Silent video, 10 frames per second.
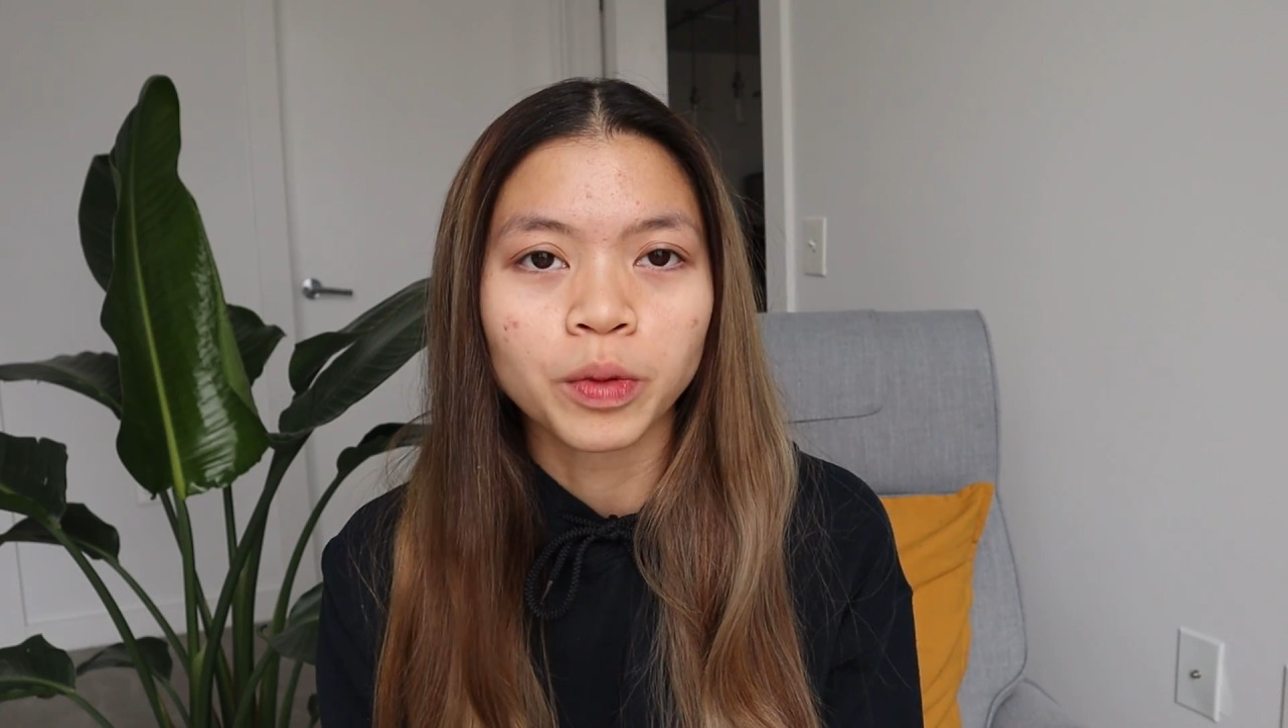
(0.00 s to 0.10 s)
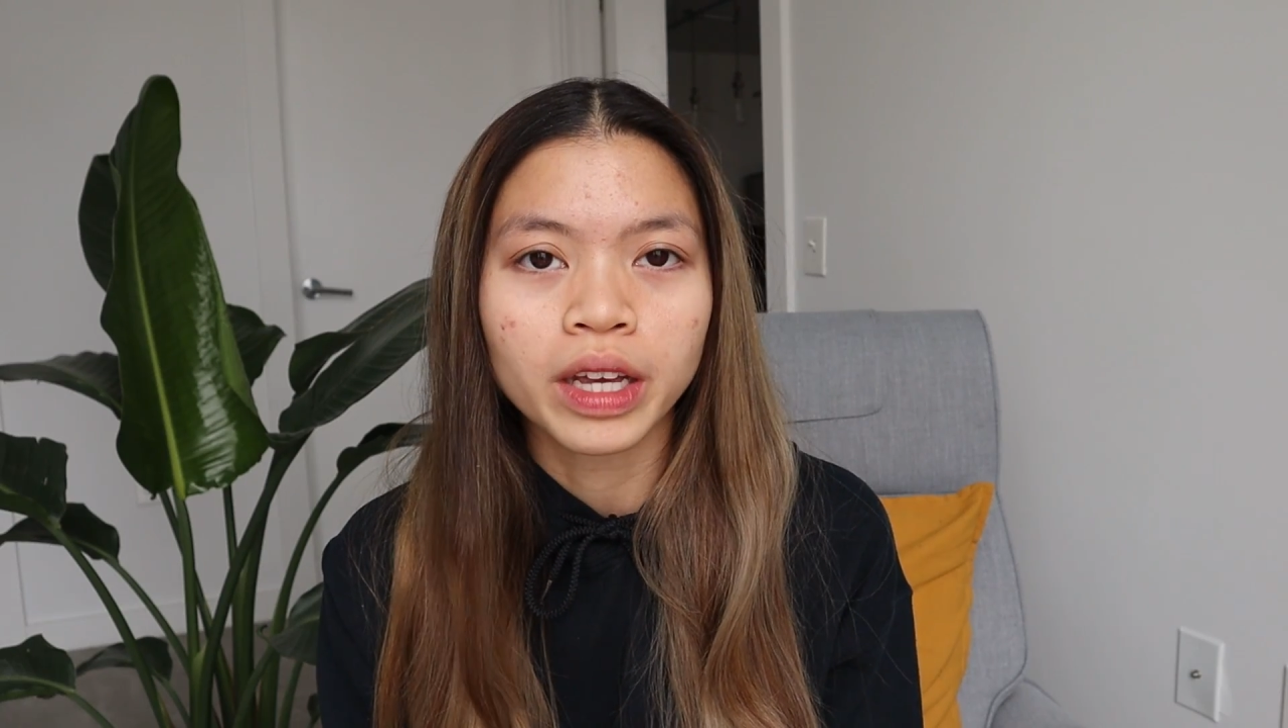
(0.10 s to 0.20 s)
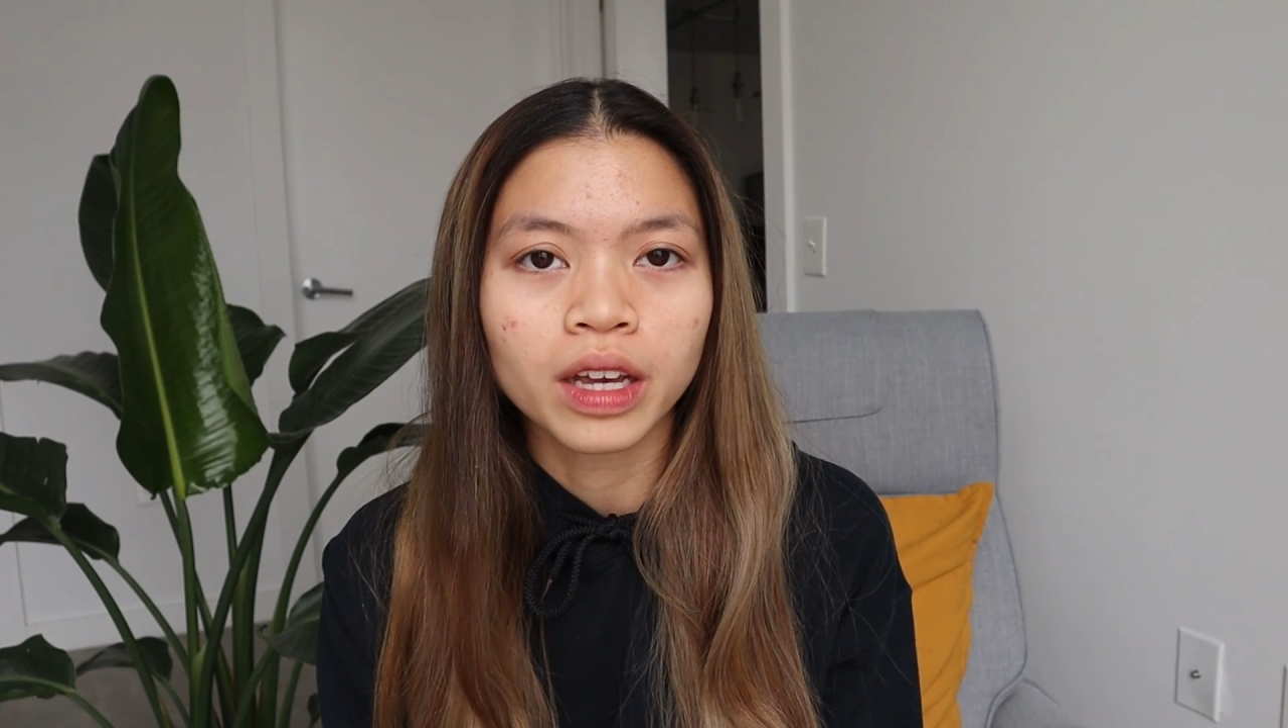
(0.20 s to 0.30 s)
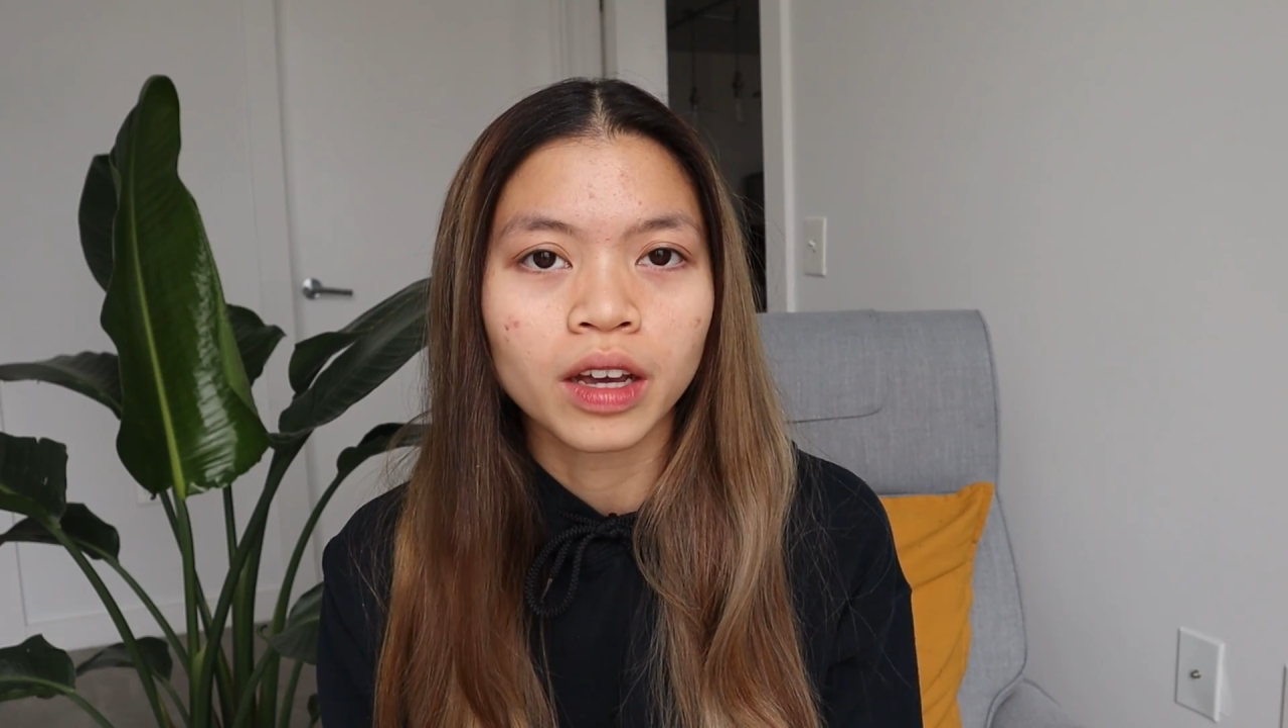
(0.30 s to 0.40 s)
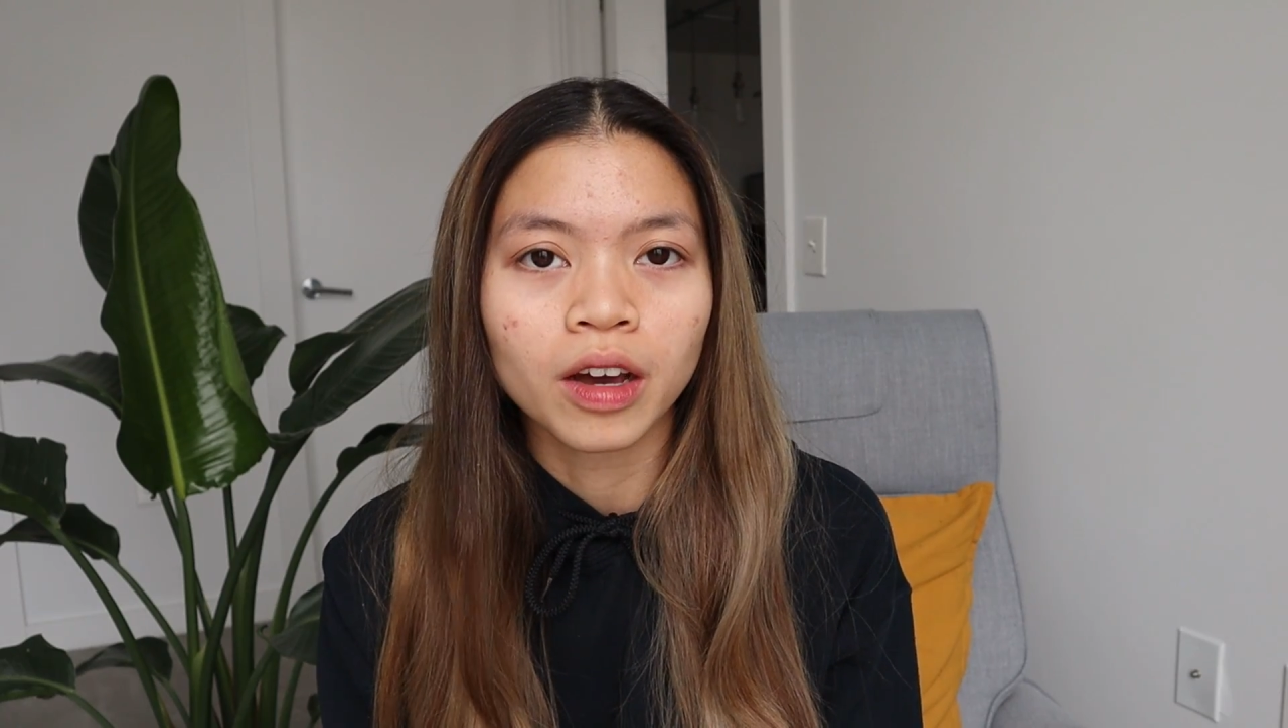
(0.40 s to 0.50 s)

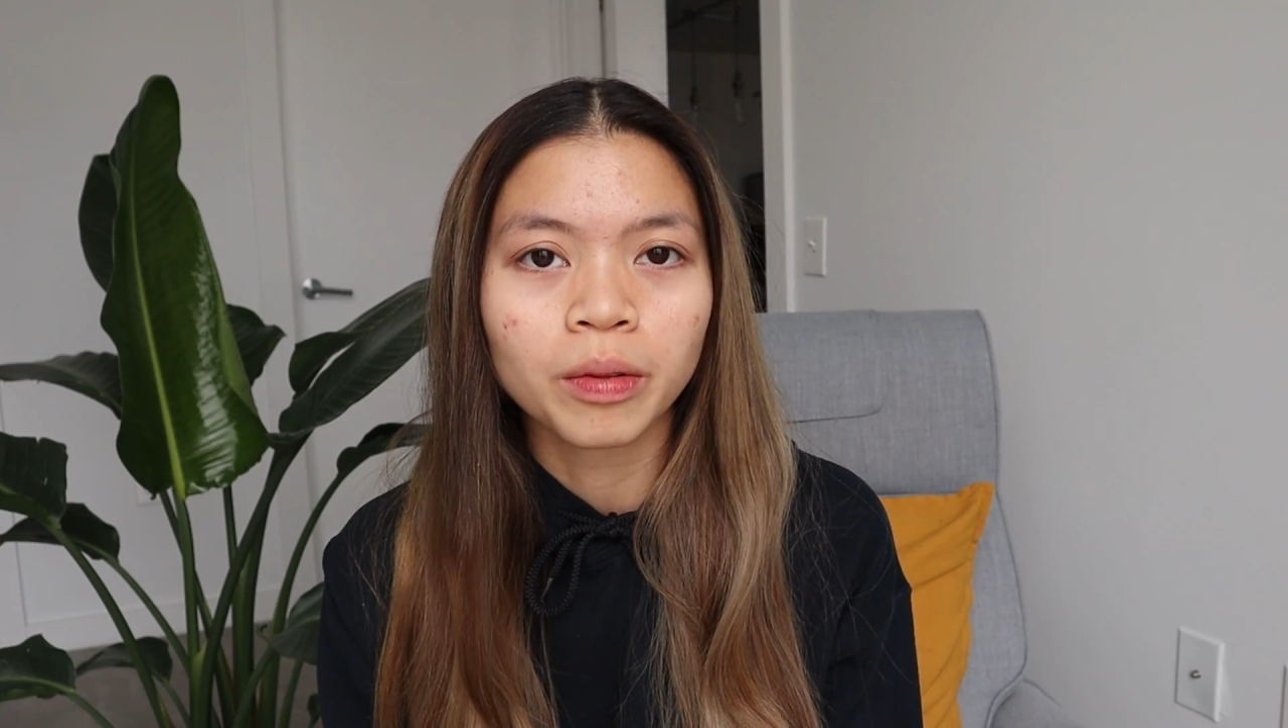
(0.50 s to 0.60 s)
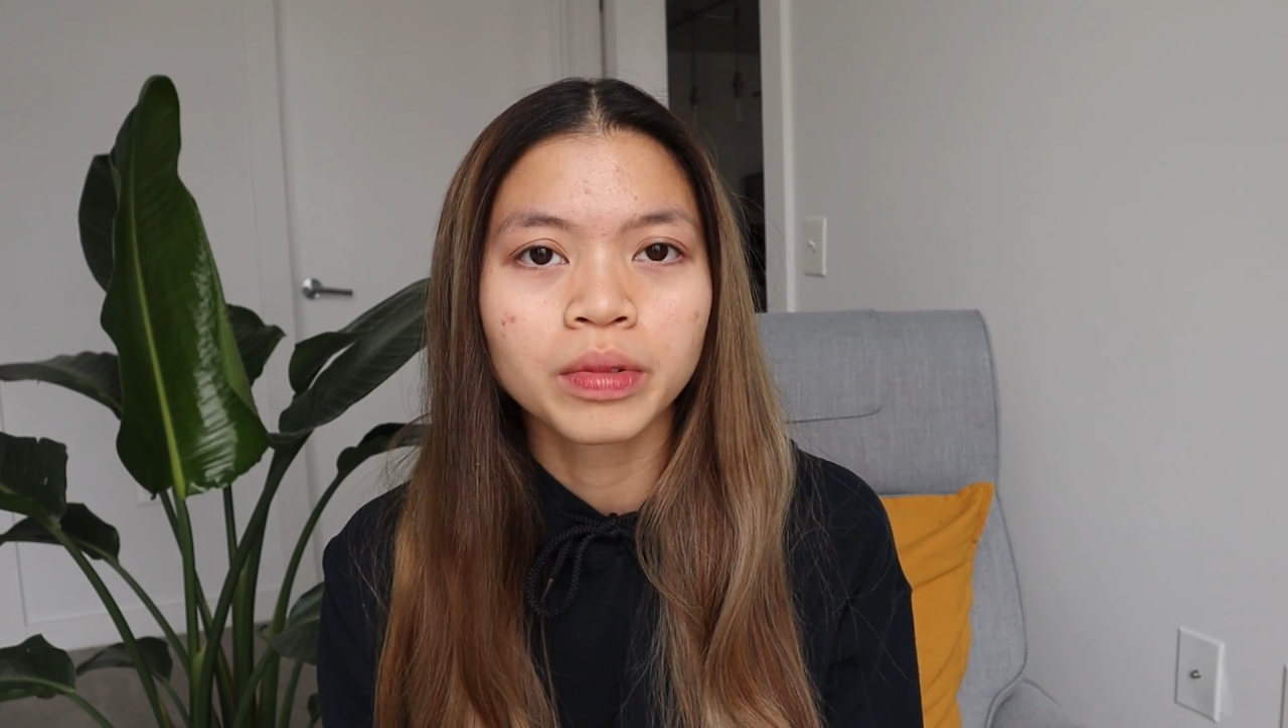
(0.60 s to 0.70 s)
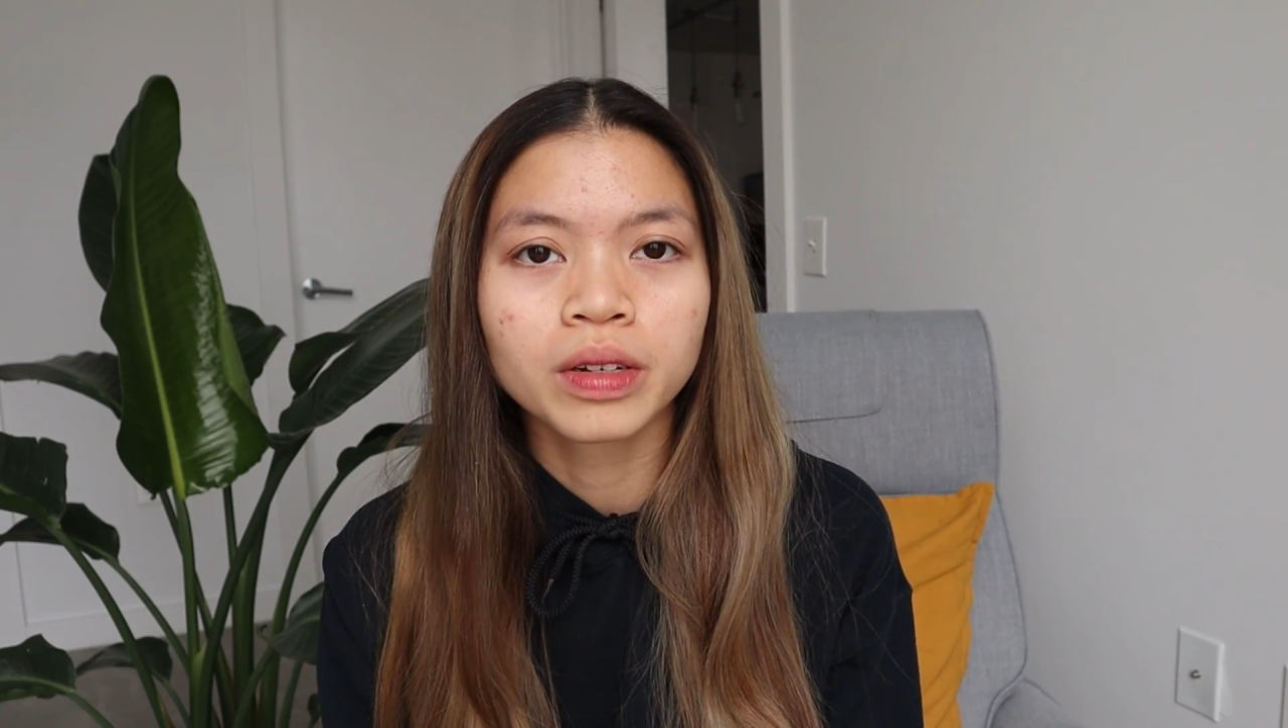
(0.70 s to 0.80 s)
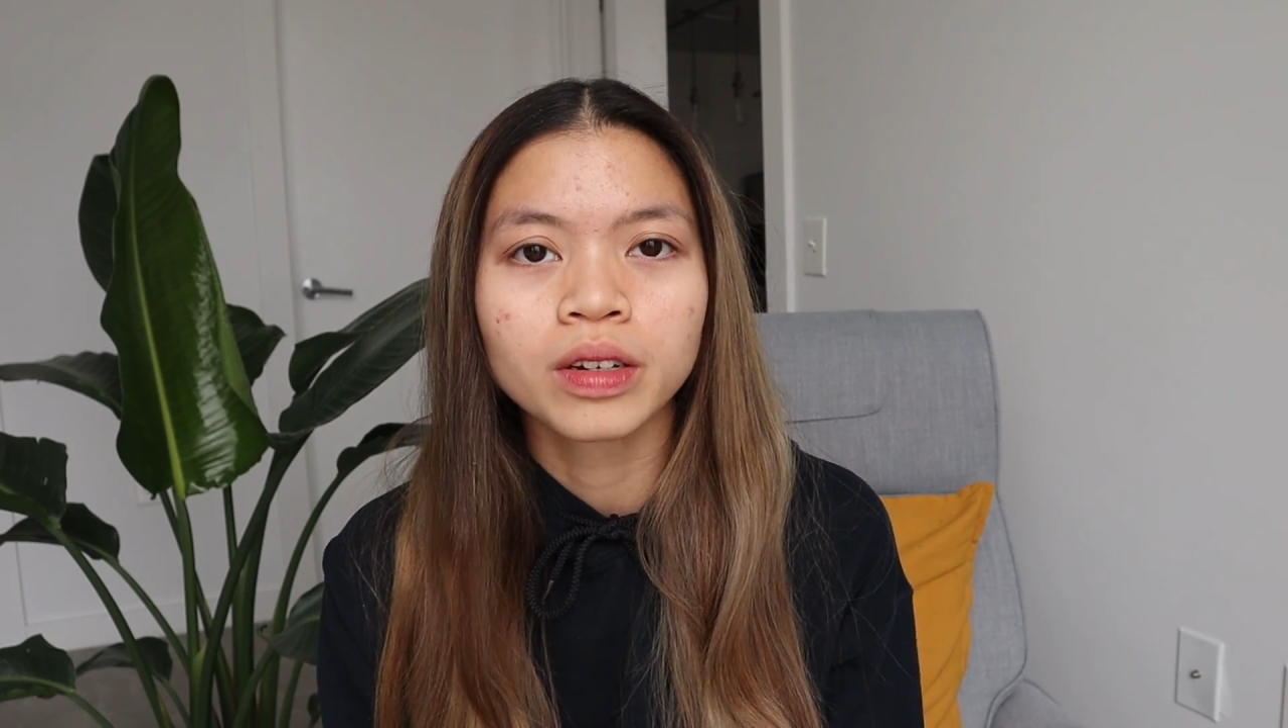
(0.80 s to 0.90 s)
waking up